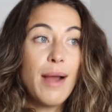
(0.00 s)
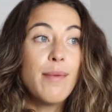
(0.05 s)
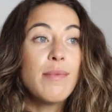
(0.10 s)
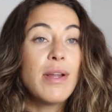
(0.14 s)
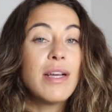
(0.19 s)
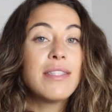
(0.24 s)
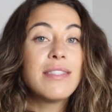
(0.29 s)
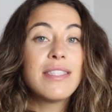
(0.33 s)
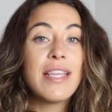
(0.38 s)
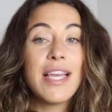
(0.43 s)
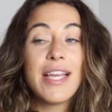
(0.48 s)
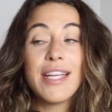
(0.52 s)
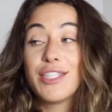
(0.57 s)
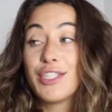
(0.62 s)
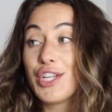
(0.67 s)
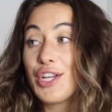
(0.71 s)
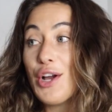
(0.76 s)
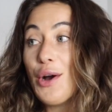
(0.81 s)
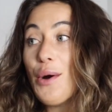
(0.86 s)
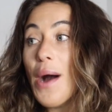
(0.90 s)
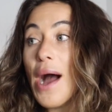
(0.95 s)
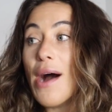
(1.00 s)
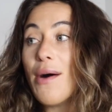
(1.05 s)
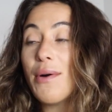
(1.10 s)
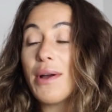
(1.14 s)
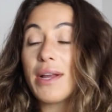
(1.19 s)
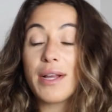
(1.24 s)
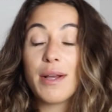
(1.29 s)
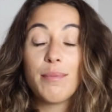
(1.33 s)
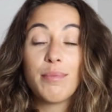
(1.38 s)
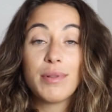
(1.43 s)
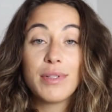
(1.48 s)
I'm not saying to go out
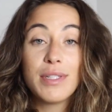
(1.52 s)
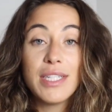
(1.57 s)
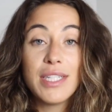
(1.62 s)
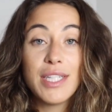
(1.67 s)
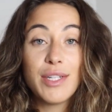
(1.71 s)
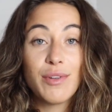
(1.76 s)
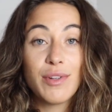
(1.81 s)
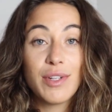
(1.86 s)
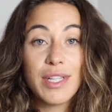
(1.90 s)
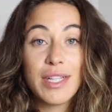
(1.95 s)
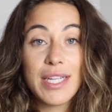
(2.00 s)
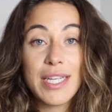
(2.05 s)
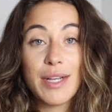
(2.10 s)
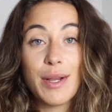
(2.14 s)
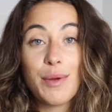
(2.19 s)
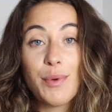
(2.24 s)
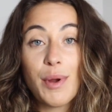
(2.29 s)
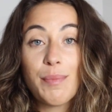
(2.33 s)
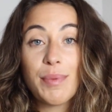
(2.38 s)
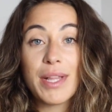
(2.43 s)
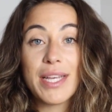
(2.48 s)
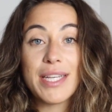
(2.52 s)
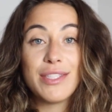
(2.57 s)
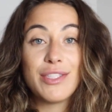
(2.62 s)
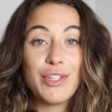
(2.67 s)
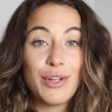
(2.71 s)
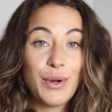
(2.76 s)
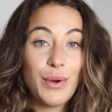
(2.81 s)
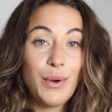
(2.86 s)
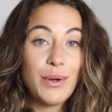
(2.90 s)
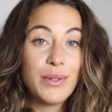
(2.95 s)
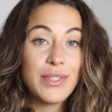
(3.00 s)
and completely really replace
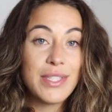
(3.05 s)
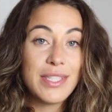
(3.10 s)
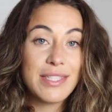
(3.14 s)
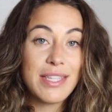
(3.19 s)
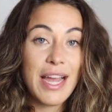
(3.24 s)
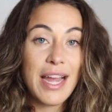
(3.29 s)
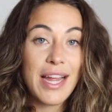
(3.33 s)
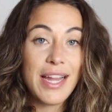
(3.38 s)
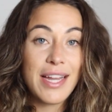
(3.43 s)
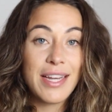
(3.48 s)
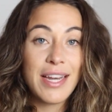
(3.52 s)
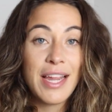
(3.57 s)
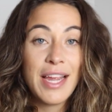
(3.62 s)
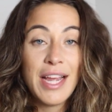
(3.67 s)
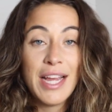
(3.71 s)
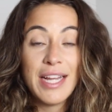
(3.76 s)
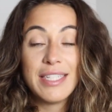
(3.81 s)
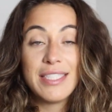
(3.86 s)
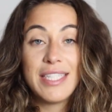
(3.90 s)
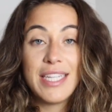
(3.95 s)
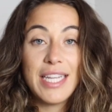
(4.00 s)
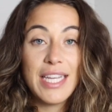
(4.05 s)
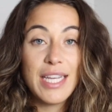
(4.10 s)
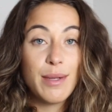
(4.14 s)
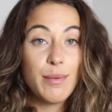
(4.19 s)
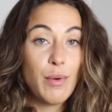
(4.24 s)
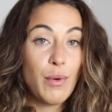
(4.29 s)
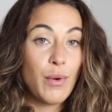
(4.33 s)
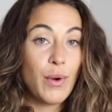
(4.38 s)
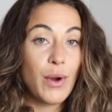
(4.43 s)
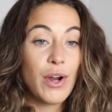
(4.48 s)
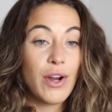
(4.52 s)
your whole design team
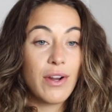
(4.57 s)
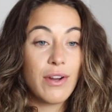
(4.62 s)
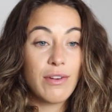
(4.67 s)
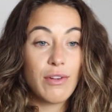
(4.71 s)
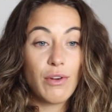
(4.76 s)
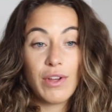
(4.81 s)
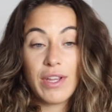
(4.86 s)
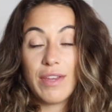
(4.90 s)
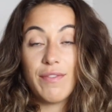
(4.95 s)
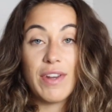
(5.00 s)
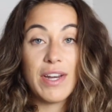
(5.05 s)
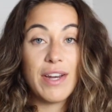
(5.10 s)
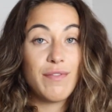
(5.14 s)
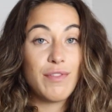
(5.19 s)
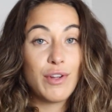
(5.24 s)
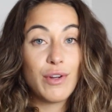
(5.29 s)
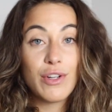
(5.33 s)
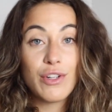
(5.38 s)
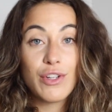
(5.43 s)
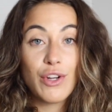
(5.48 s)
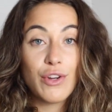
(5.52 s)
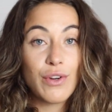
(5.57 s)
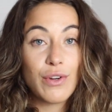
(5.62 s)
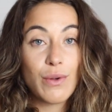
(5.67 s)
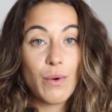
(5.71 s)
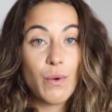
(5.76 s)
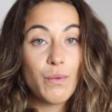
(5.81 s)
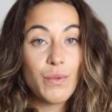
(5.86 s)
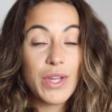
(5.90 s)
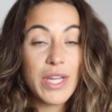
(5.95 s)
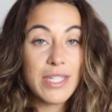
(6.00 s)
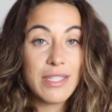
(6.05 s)
or even if you're your
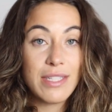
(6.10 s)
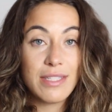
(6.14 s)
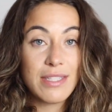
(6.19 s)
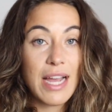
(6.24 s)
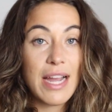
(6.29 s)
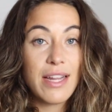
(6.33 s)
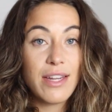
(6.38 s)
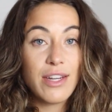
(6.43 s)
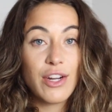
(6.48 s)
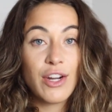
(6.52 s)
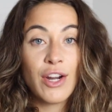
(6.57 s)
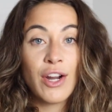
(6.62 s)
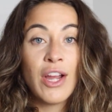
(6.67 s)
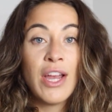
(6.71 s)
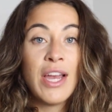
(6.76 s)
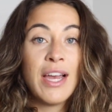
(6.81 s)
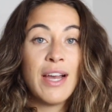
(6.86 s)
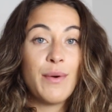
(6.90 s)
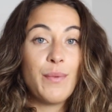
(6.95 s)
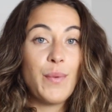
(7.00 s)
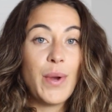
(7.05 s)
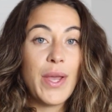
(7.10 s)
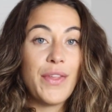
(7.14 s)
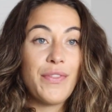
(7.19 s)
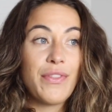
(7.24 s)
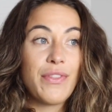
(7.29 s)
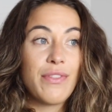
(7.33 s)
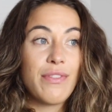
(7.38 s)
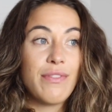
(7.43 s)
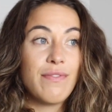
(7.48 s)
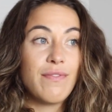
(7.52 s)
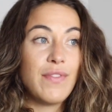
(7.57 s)
only designer
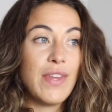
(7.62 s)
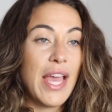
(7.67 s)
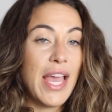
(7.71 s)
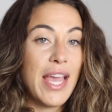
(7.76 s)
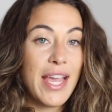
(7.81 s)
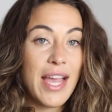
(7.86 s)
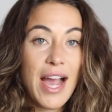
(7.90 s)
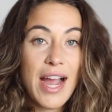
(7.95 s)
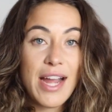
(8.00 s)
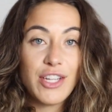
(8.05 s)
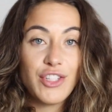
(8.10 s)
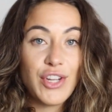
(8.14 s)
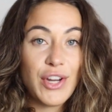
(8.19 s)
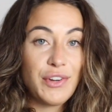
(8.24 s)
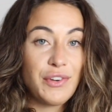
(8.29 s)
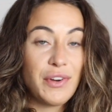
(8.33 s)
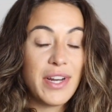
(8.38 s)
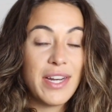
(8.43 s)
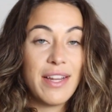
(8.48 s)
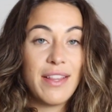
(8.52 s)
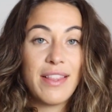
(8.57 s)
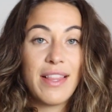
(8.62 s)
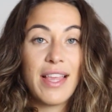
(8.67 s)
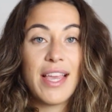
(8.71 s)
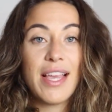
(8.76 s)
with AI generated